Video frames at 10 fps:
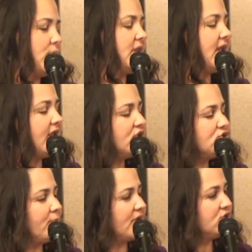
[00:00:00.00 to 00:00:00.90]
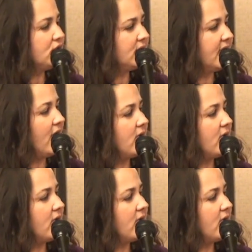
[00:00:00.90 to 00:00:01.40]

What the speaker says: We need to make sure that